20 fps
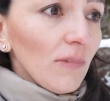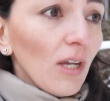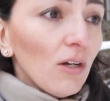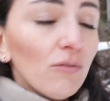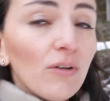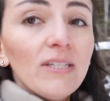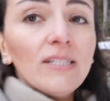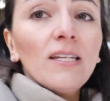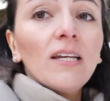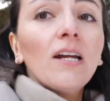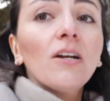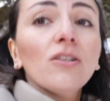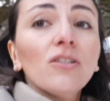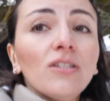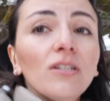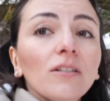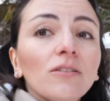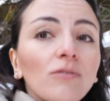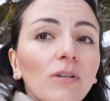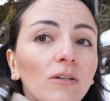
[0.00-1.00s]
raising our
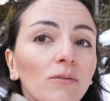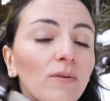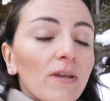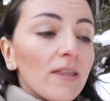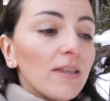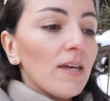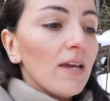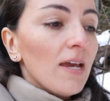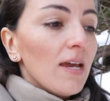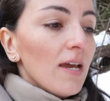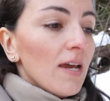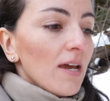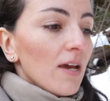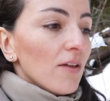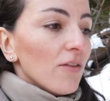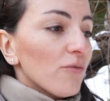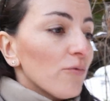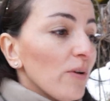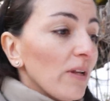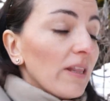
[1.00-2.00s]
children with
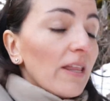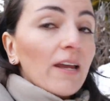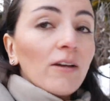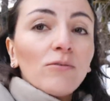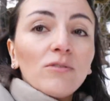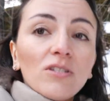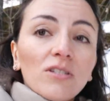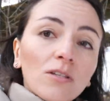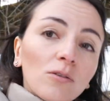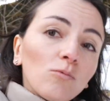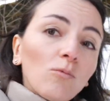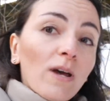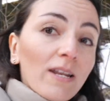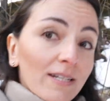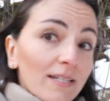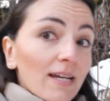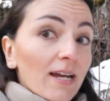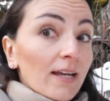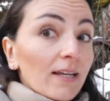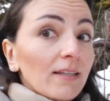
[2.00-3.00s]
three languages and
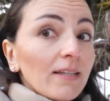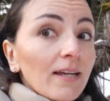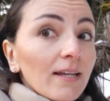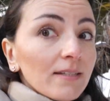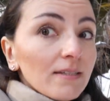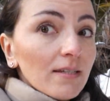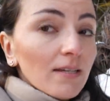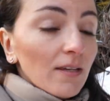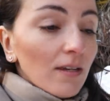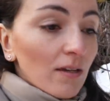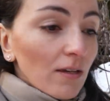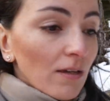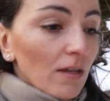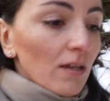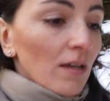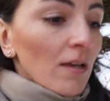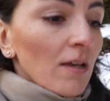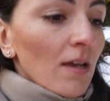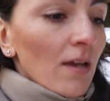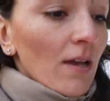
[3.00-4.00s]
one dialect
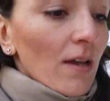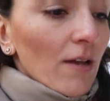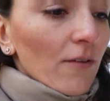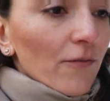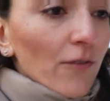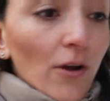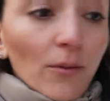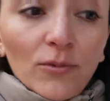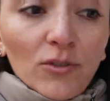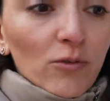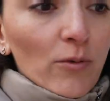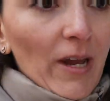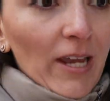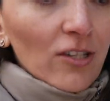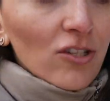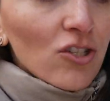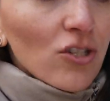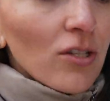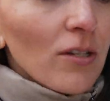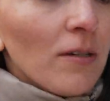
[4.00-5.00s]
from
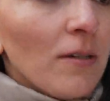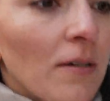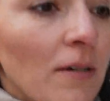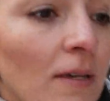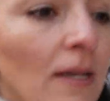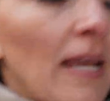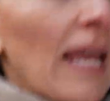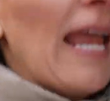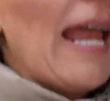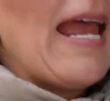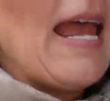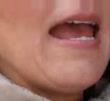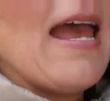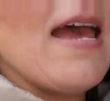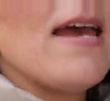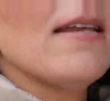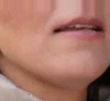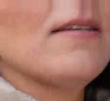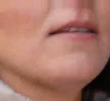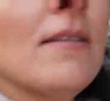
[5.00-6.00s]
scratch.
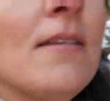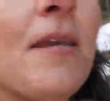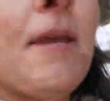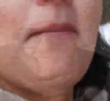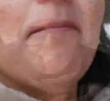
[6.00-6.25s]
And